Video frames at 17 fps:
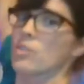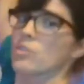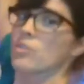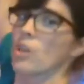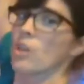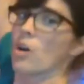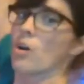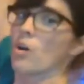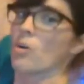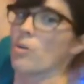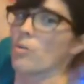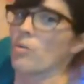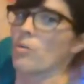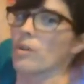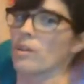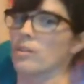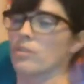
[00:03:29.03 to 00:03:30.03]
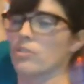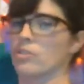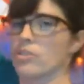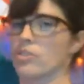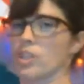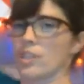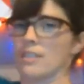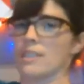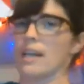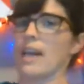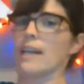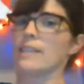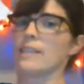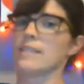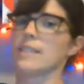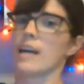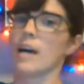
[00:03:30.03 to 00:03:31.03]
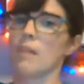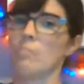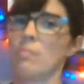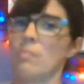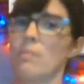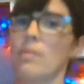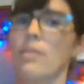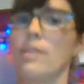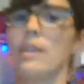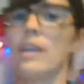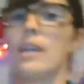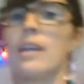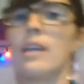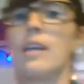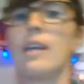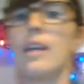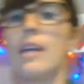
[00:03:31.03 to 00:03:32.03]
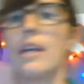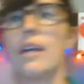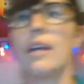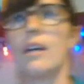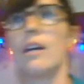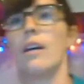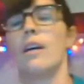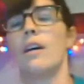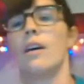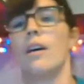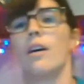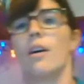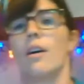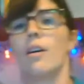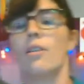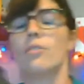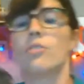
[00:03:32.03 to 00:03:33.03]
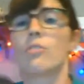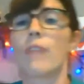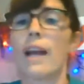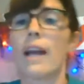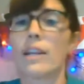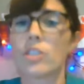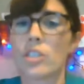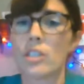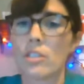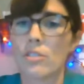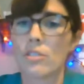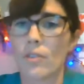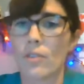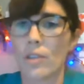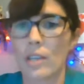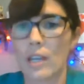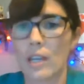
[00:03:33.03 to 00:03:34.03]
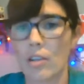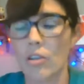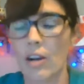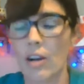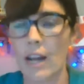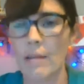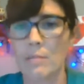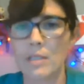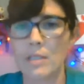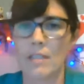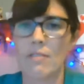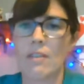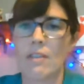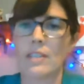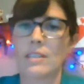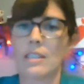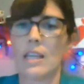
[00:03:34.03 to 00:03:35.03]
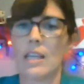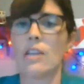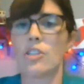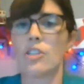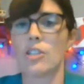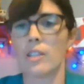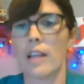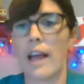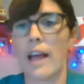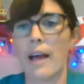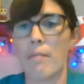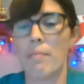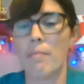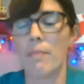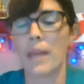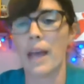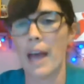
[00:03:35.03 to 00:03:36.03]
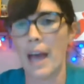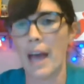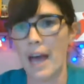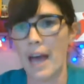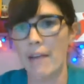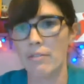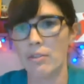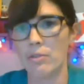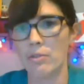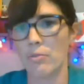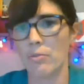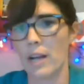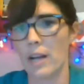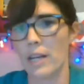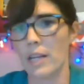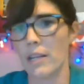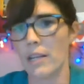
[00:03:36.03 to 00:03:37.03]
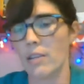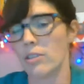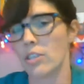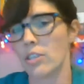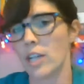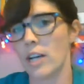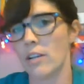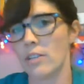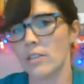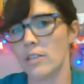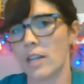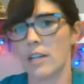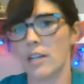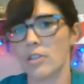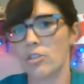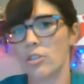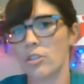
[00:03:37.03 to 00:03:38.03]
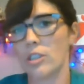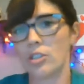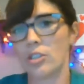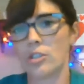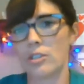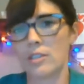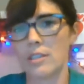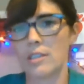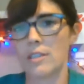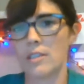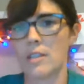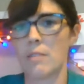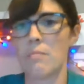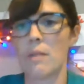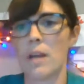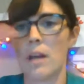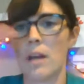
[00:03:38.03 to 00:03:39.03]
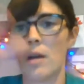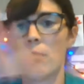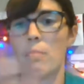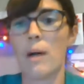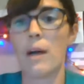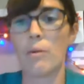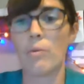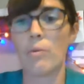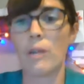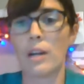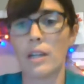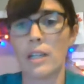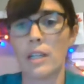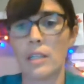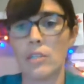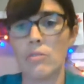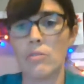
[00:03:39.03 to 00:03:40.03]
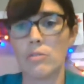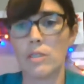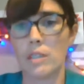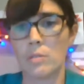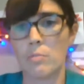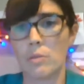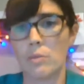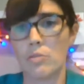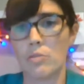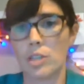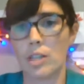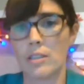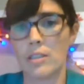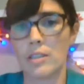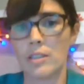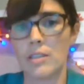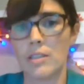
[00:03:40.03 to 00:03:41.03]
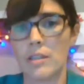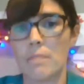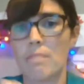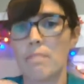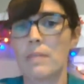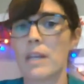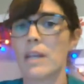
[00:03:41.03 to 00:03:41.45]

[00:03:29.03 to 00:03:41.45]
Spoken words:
So just a heads up, the directions for the crime scene investigation lab have you running your gels on a traditional system, but we are going to use this blue gel system.